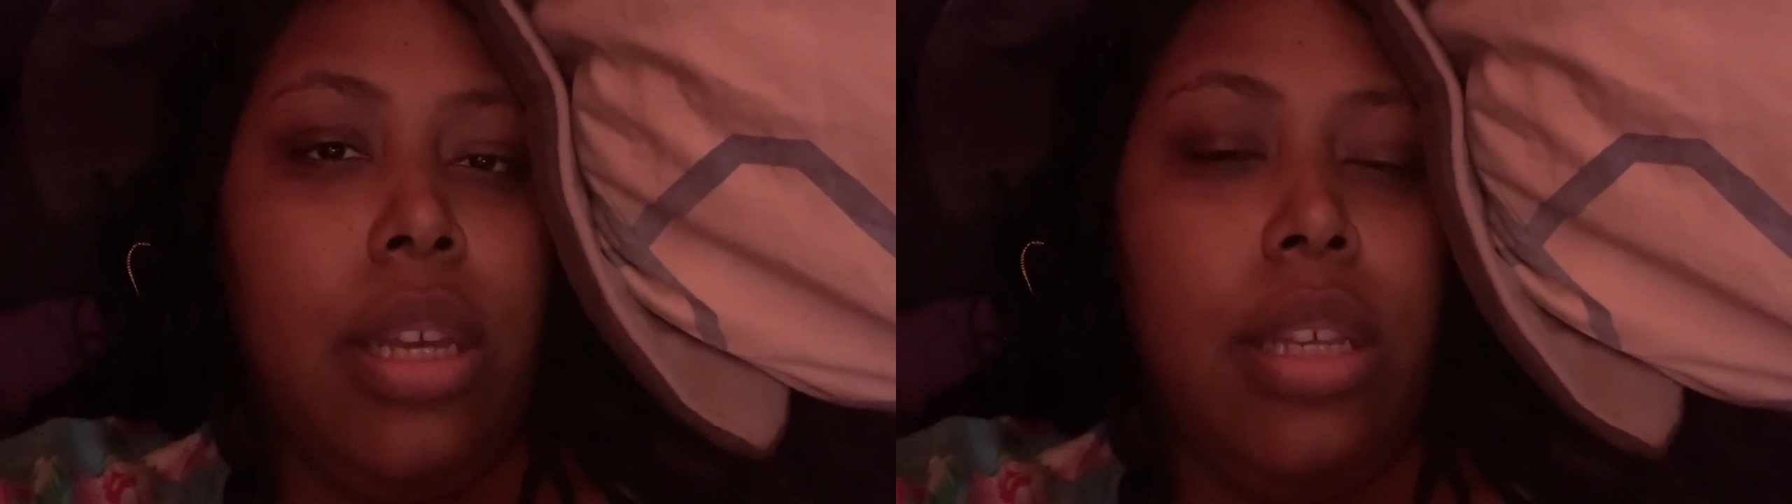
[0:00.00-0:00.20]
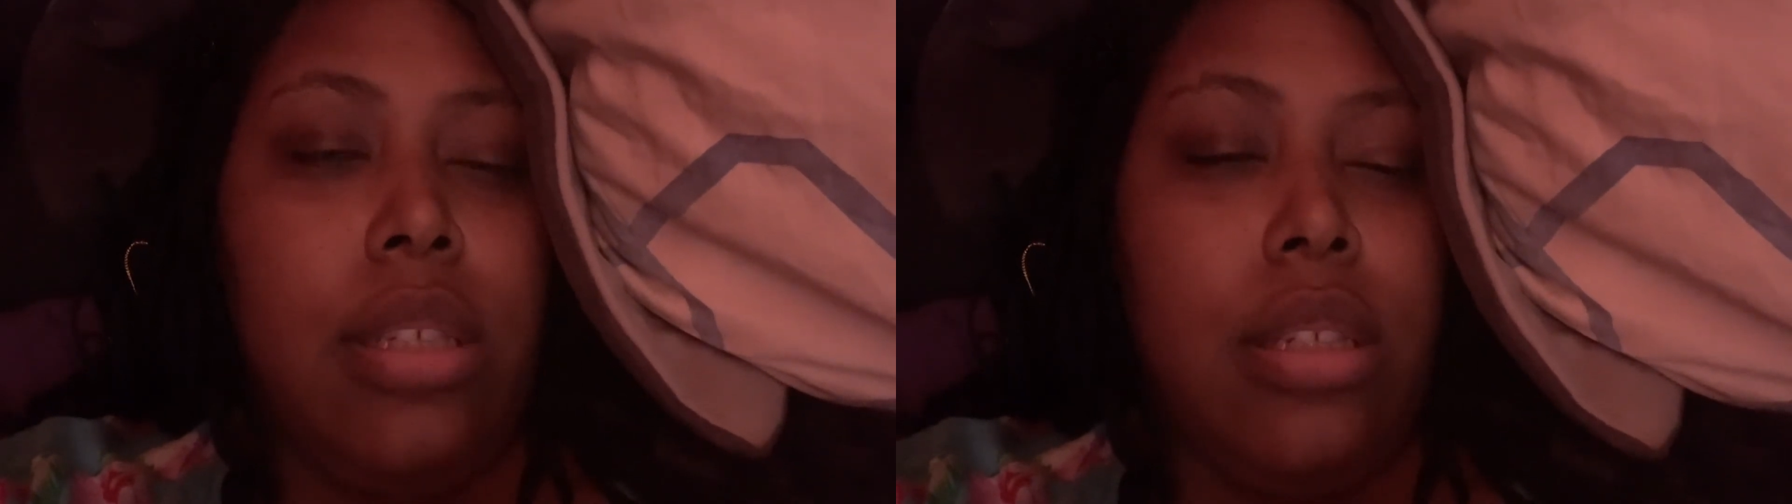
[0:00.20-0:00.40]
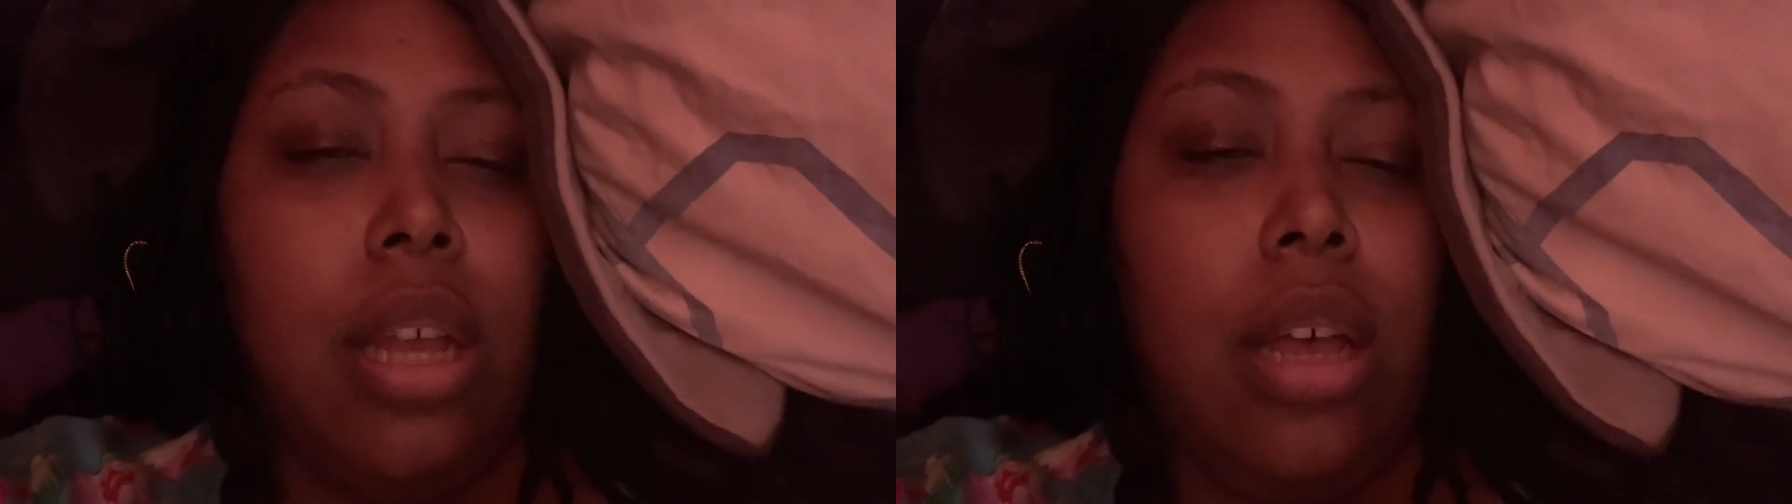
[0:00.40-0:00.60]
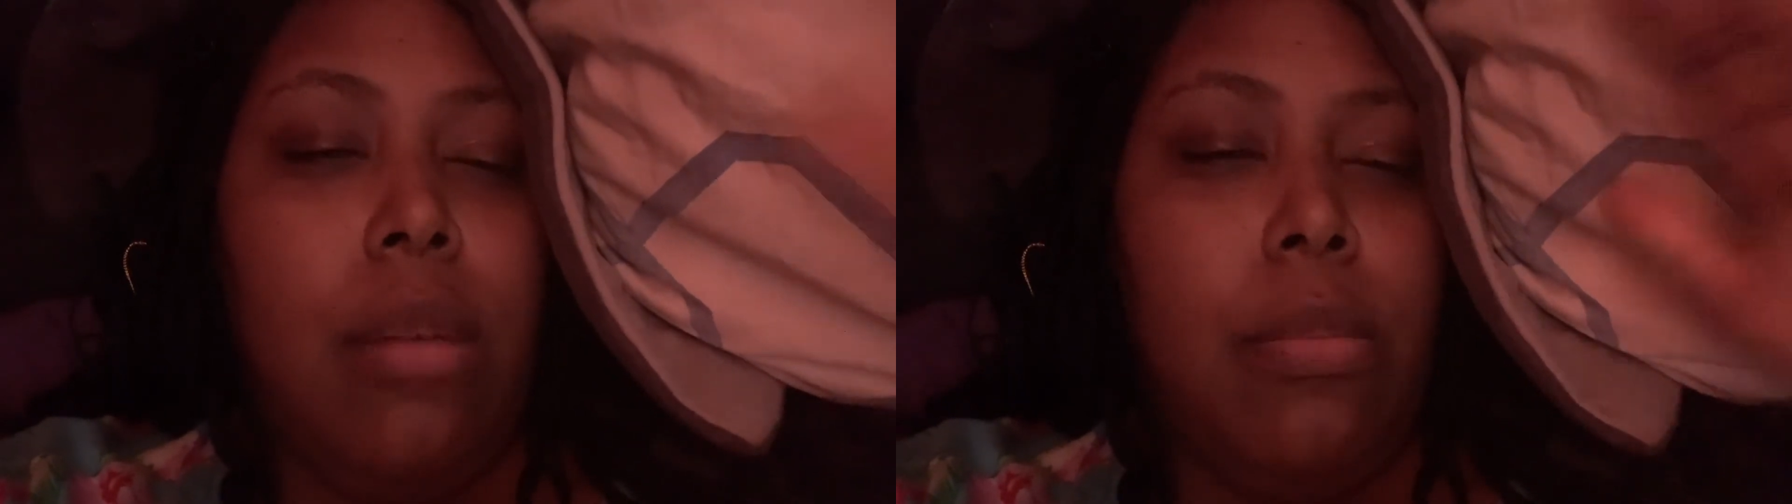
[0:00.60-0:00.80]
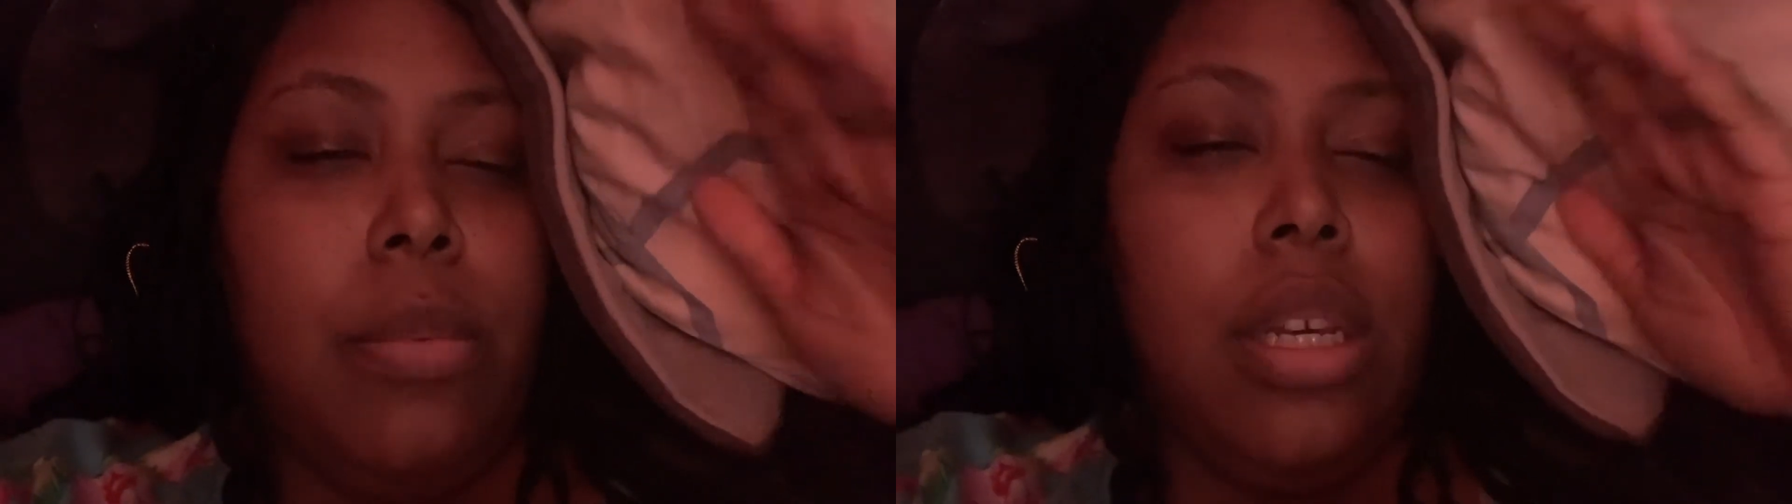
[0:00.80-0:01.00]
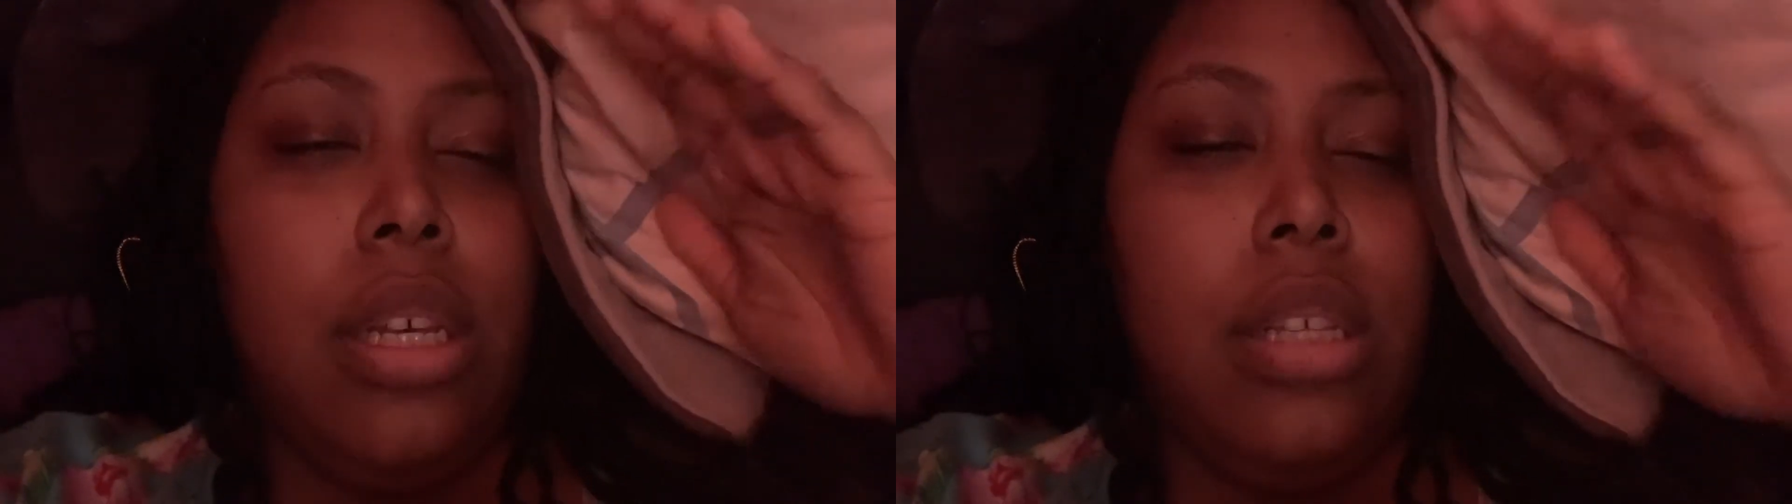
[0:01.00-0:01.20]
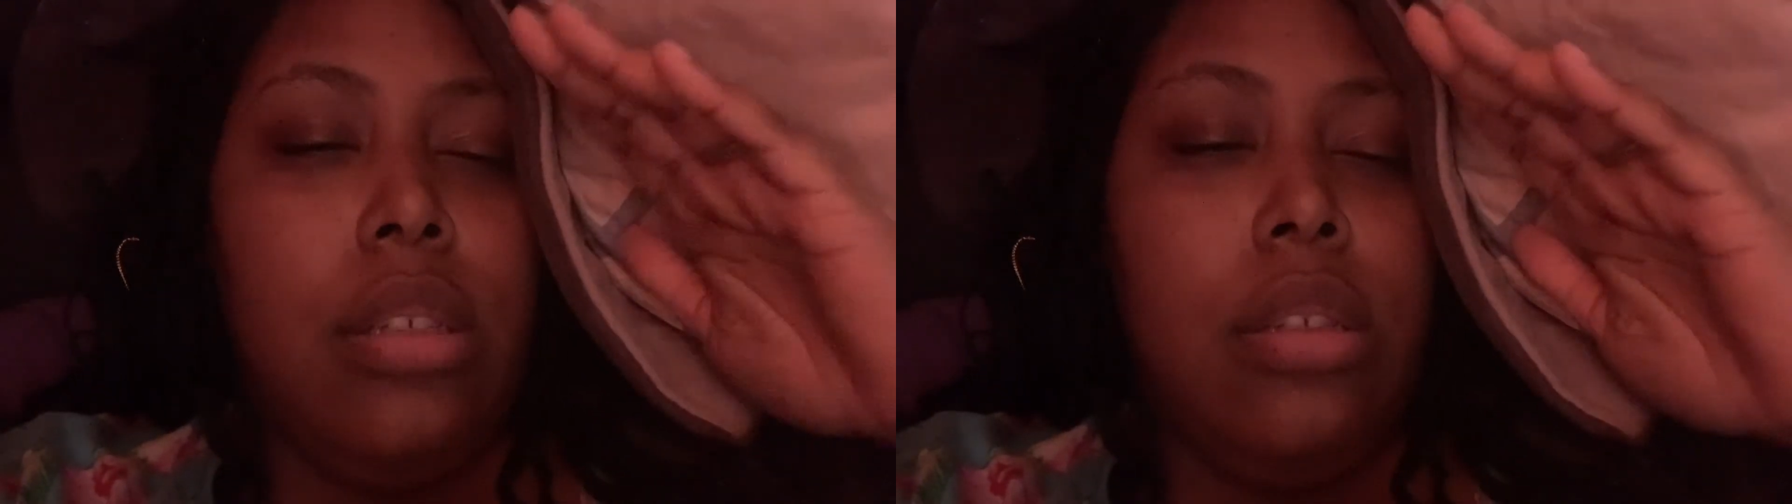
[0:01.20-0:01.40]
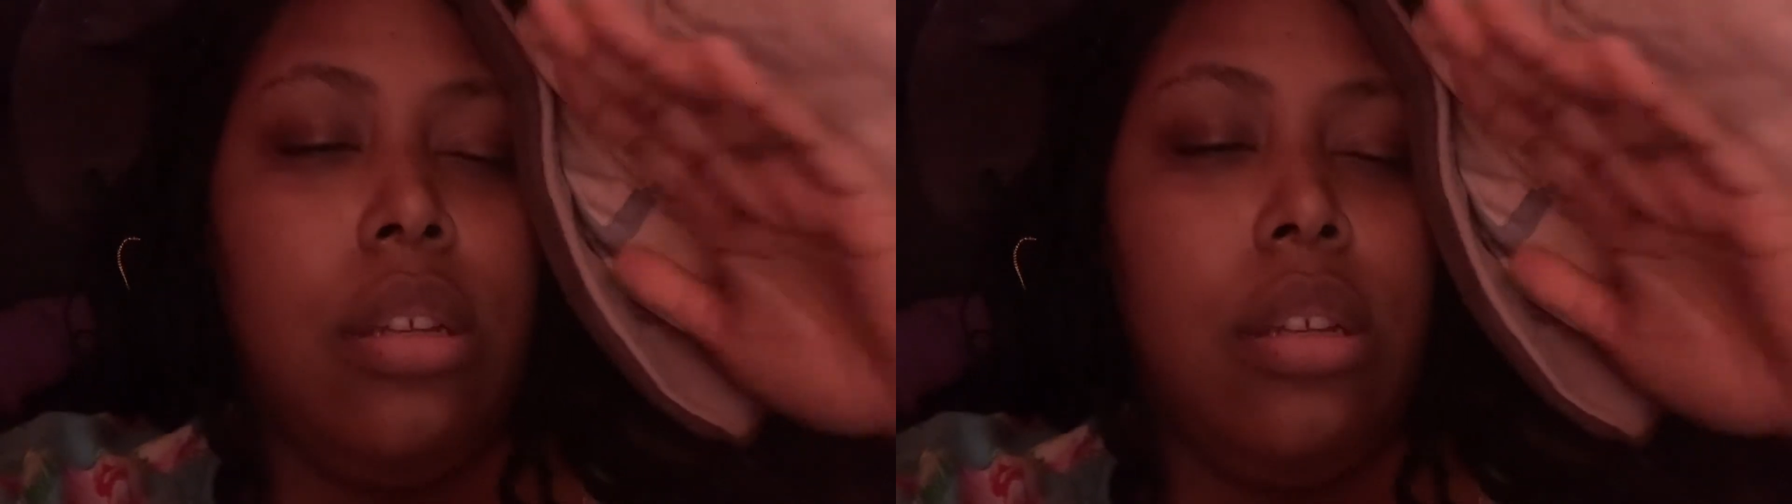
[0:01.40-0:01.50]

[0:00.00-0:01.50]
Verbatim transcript: and stop because